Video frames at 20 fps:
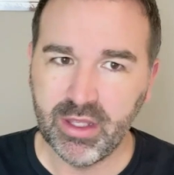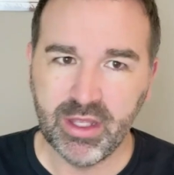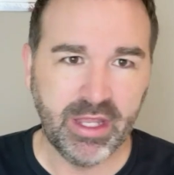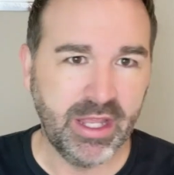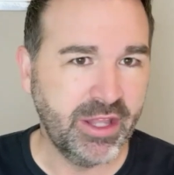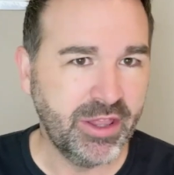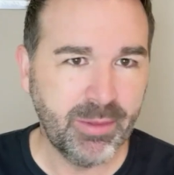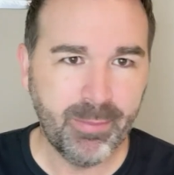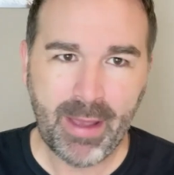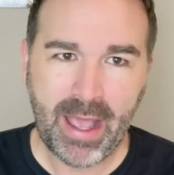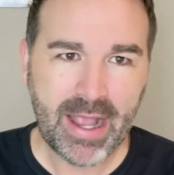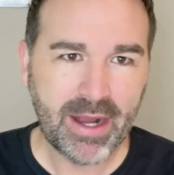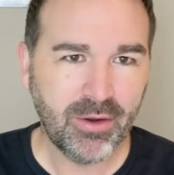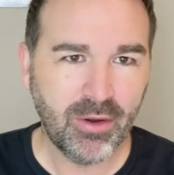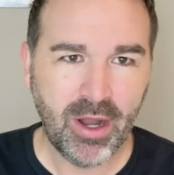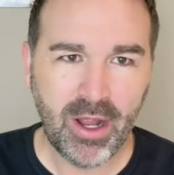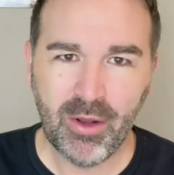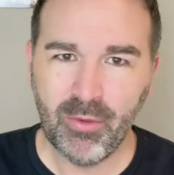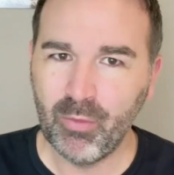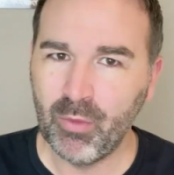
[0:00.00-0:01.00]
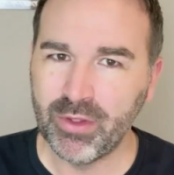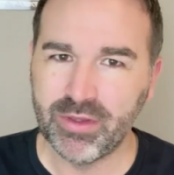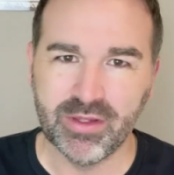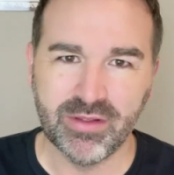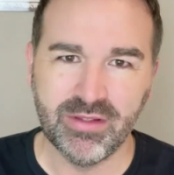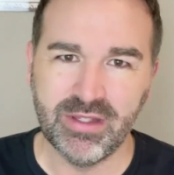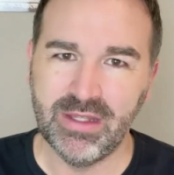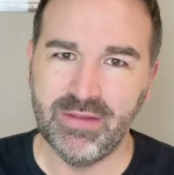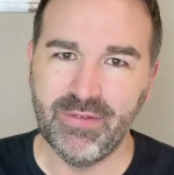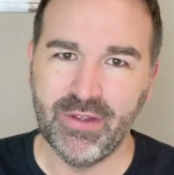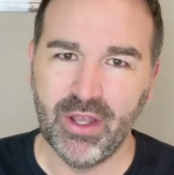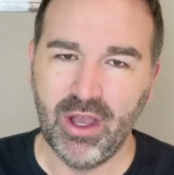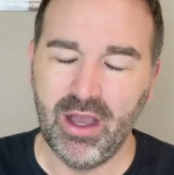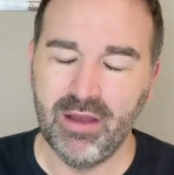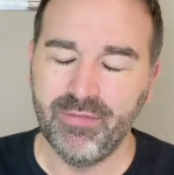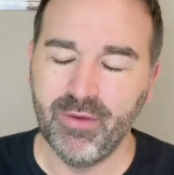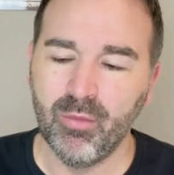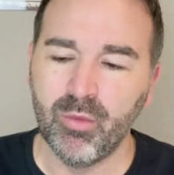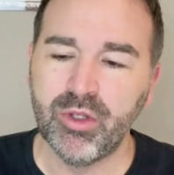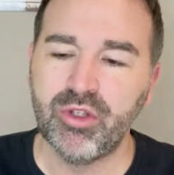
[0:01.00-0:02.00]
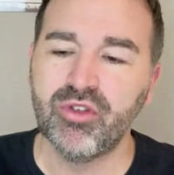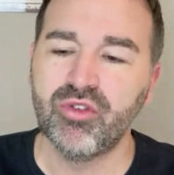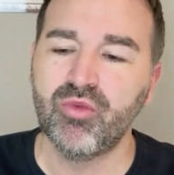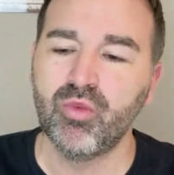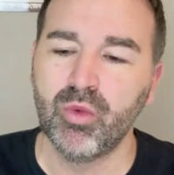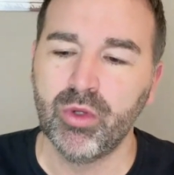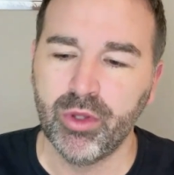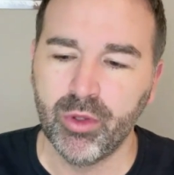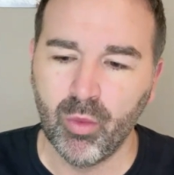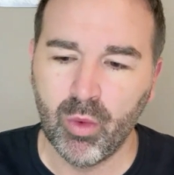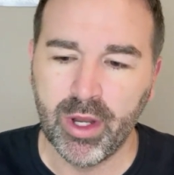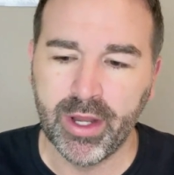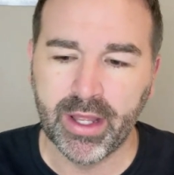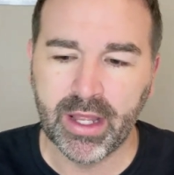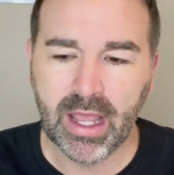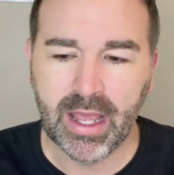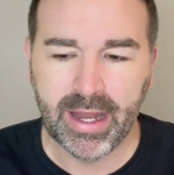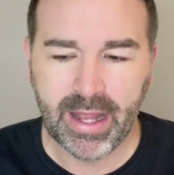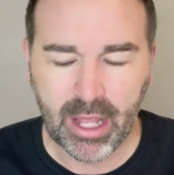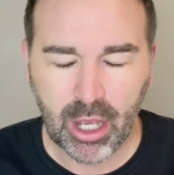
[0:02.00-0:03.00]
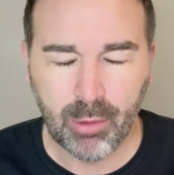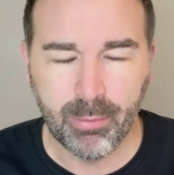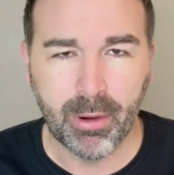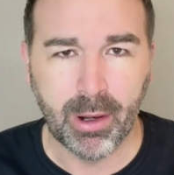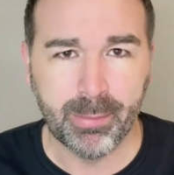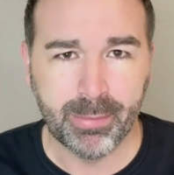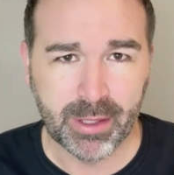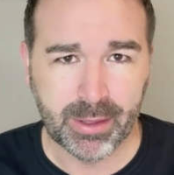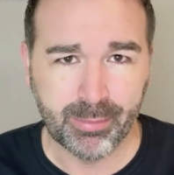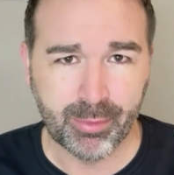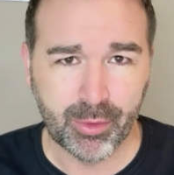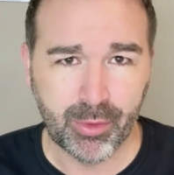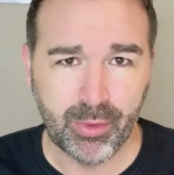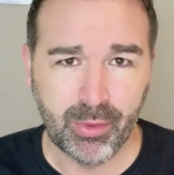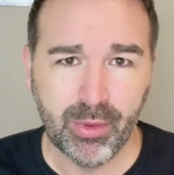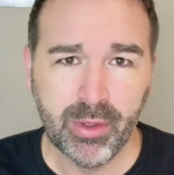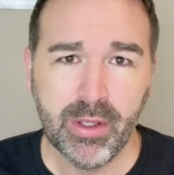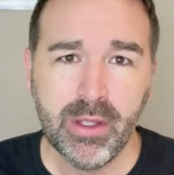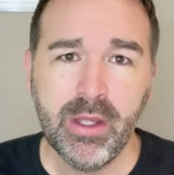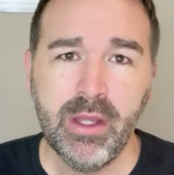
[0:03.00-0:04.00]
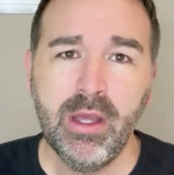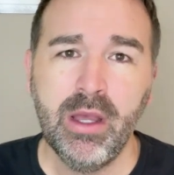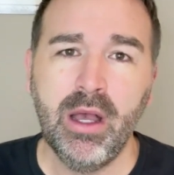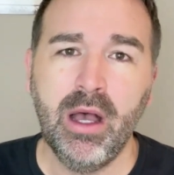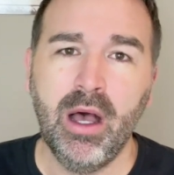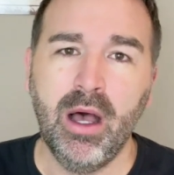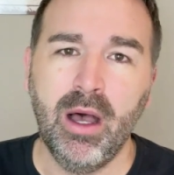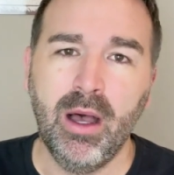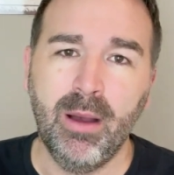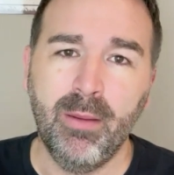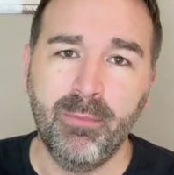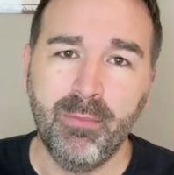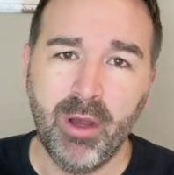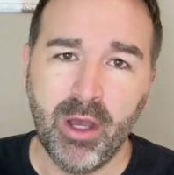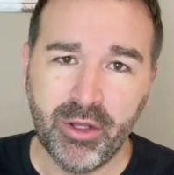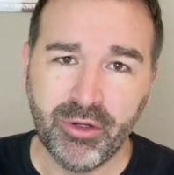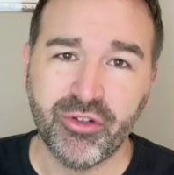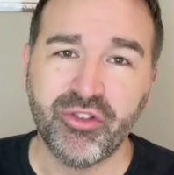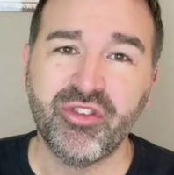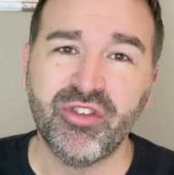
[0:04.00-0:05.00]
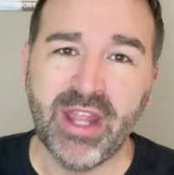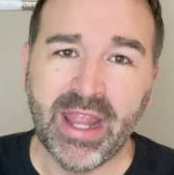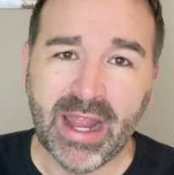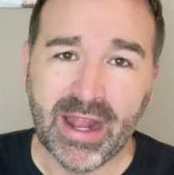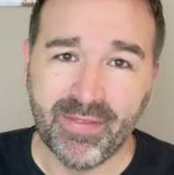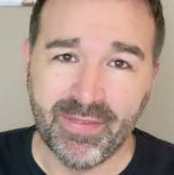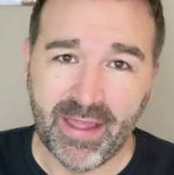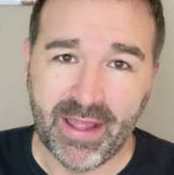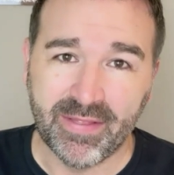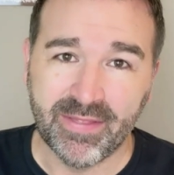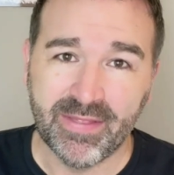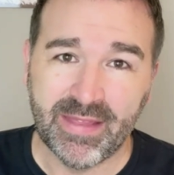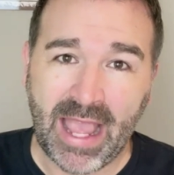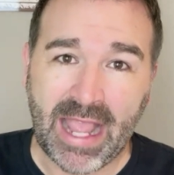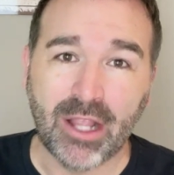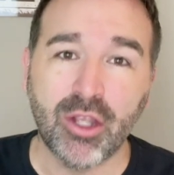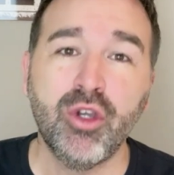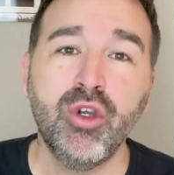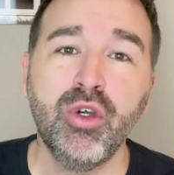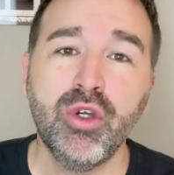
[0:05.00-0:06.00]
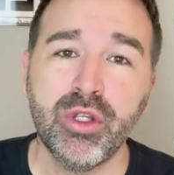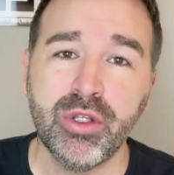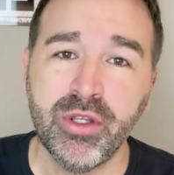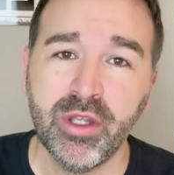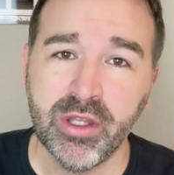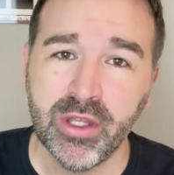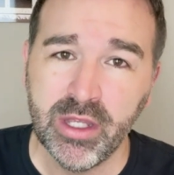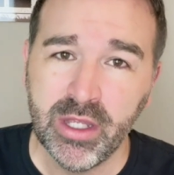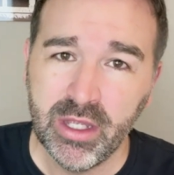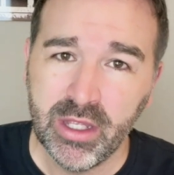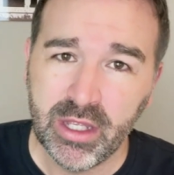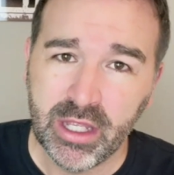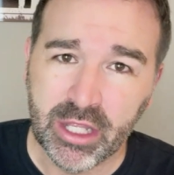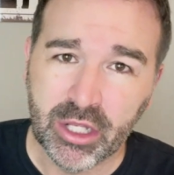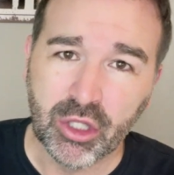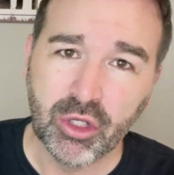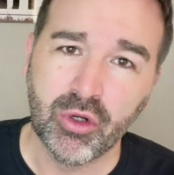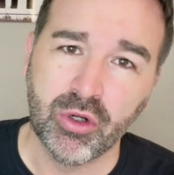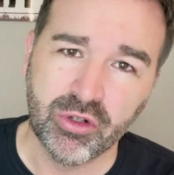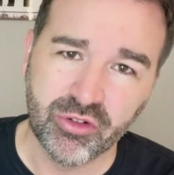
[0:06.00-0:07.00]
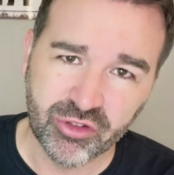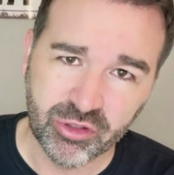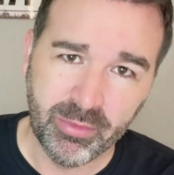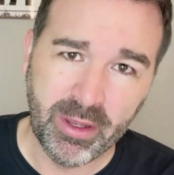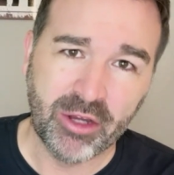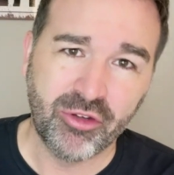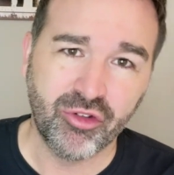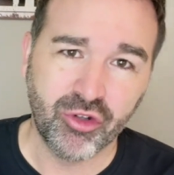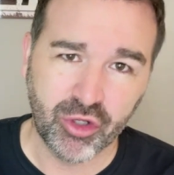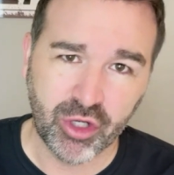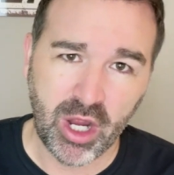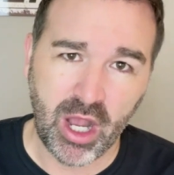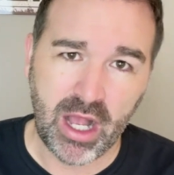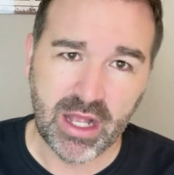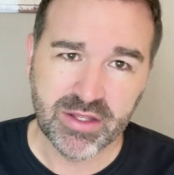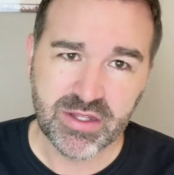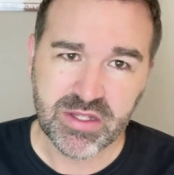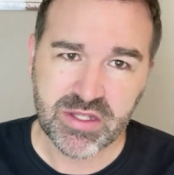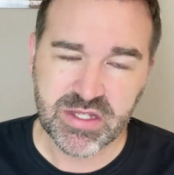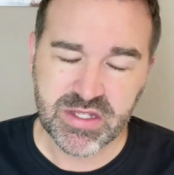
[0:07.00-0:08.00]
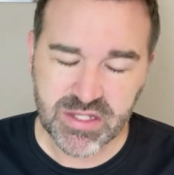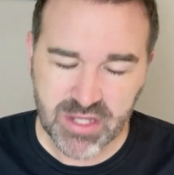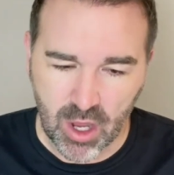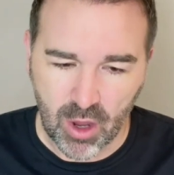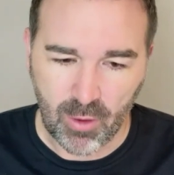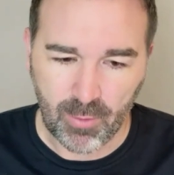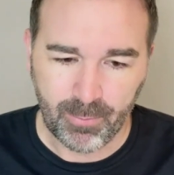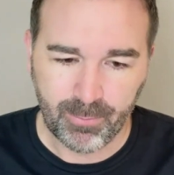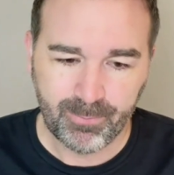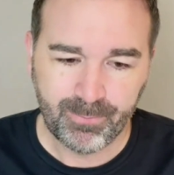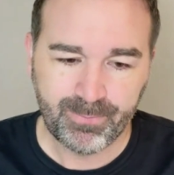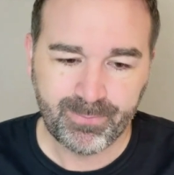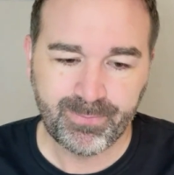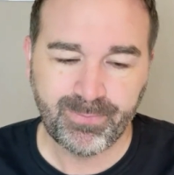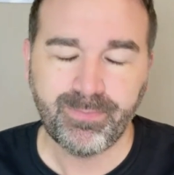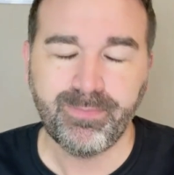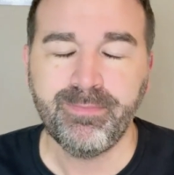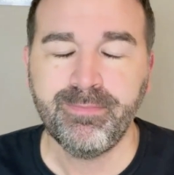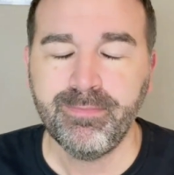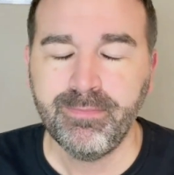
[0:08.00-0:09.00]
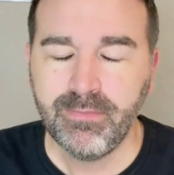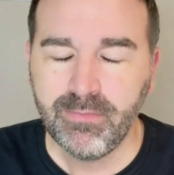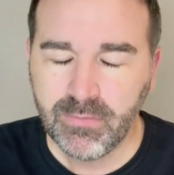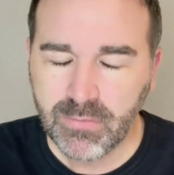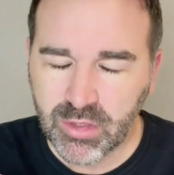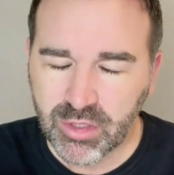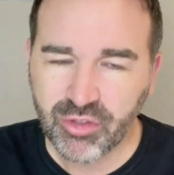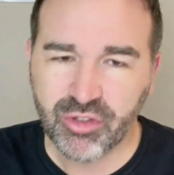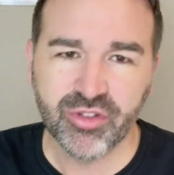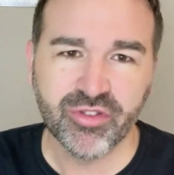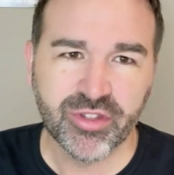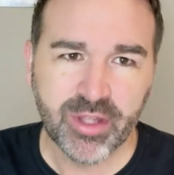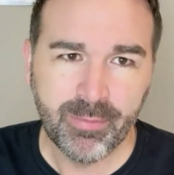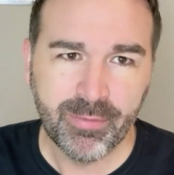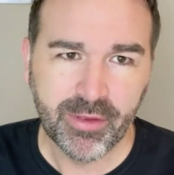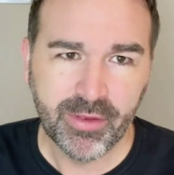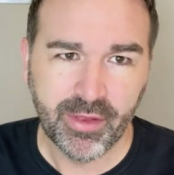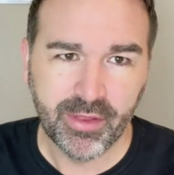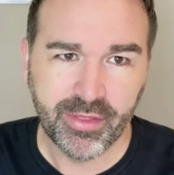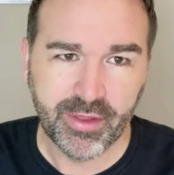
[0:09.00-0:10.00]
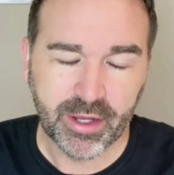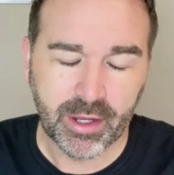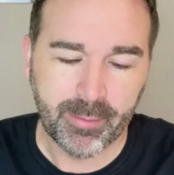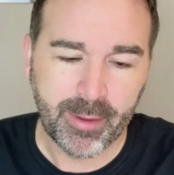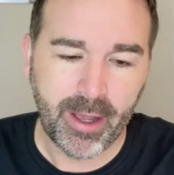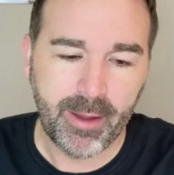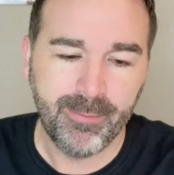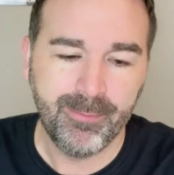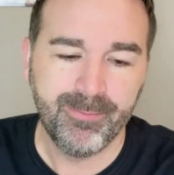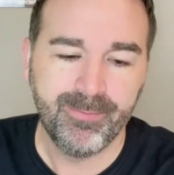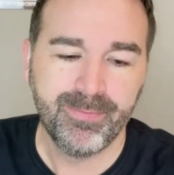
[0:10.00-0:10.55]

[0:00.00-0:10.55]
in the background with the TV off. And we just really want to kind of help our people understand that could incur some extra costs. So just something to think about.